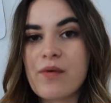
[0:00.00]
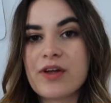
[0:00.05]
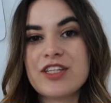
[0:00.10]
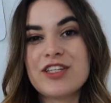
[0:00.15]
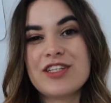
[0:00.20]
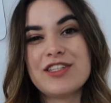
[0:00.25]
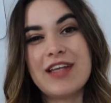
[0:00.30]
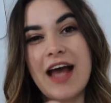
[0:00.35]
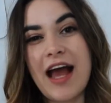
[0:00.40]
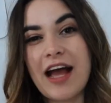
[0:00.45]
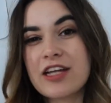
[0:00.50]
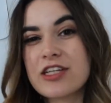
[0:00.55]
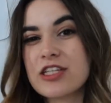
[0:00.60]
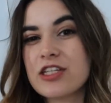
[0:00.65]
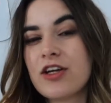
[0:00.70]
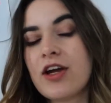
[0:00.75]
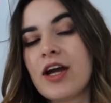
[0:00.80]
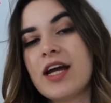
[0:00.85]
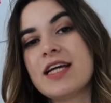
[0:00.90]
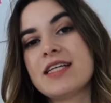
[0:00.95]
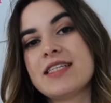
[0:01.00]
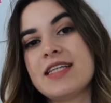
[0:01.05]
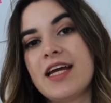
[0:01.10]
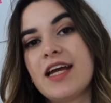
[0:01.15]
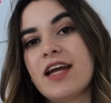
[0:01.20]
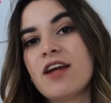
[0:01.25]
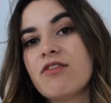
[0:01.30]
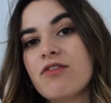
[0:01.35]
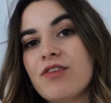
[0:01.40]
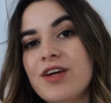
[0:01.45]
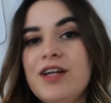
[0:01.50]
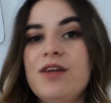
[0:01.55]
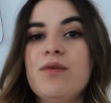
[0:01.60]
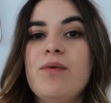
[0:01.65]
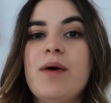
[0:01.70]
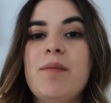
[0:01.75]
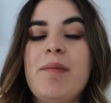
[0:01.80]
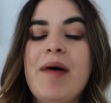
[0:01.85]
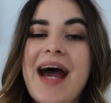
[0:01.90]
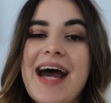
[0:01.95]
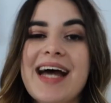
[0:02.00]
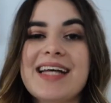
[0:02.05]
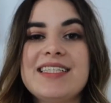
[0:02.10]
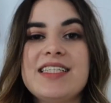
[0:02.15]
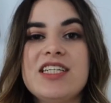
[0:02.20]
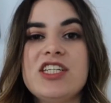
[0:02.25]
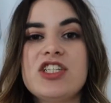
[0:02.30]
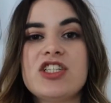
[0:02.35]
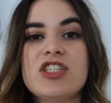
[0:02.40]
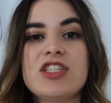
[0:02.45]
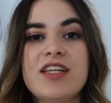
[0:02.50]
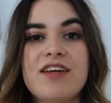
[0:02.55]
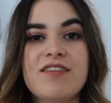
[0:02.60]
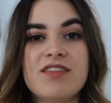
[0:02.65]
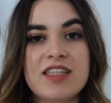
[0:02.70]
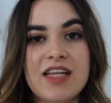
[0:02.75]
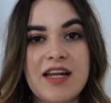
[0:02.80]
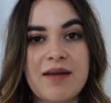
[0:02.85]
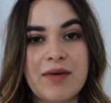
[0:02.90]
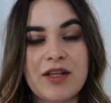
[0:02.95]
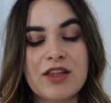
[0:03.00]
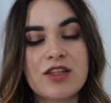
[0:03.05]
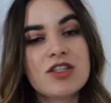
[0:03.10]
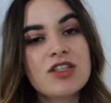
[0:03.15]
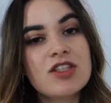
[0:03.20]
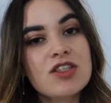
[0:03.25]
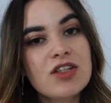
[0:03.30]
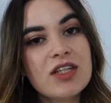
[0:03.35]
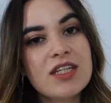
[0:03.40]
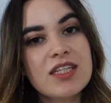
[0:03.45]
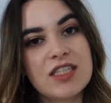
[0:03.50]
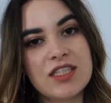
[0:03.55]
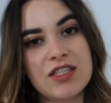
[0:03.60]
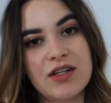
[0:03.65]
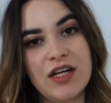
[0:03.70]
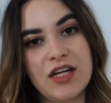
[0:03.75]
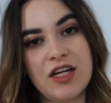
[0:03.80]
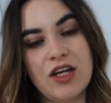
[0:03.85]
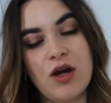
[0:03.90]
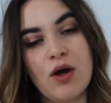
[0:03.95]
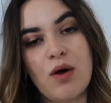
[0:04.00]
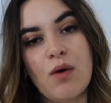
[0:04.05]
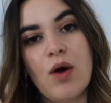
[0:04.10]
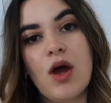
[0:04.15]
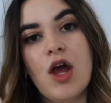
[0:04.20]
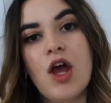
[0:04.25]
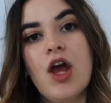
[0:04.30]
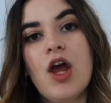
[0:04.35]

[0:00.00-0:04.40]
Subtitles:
which is actually great because I can read what past teachers have said about the students, so I know